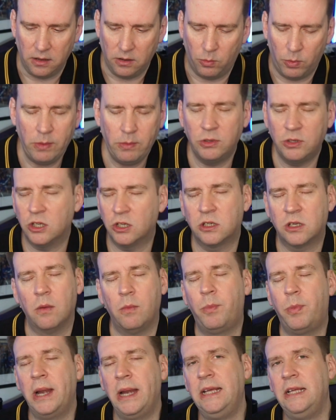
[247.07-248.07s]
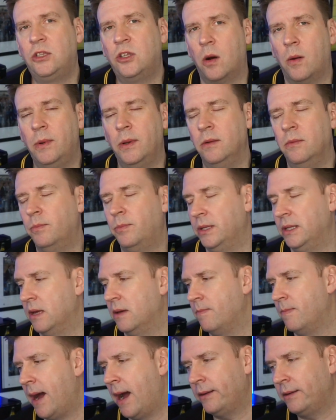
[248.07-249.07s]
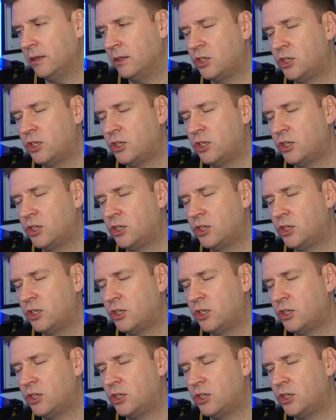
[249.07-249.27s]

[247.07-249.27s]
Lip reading: We were just completely dominant, but the amount of